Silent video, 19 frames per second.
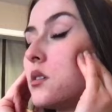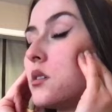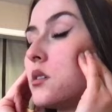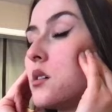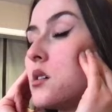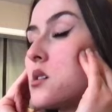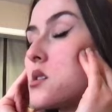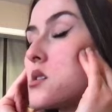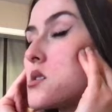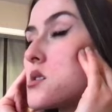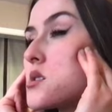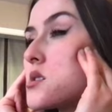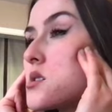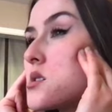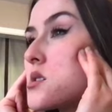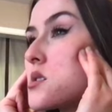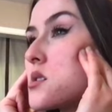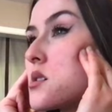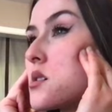If I'm
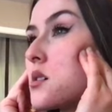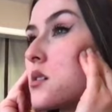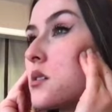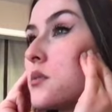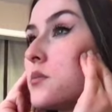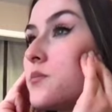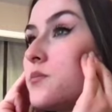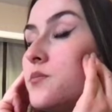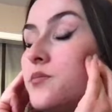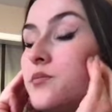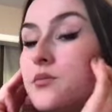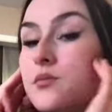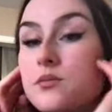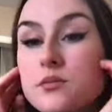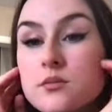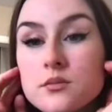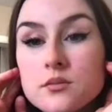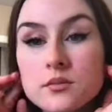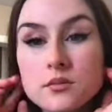moving too fast,
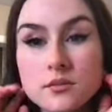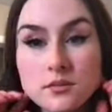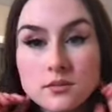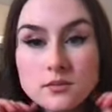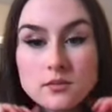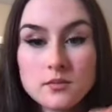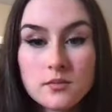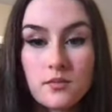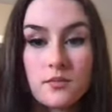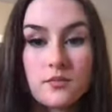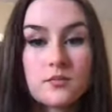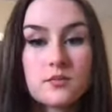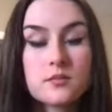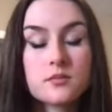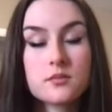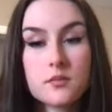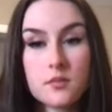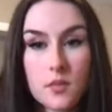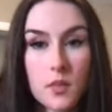You can move
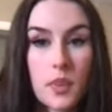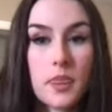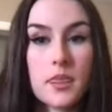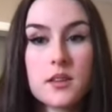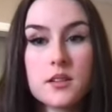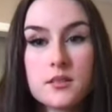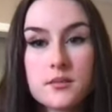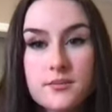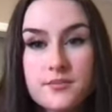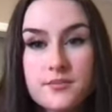slow.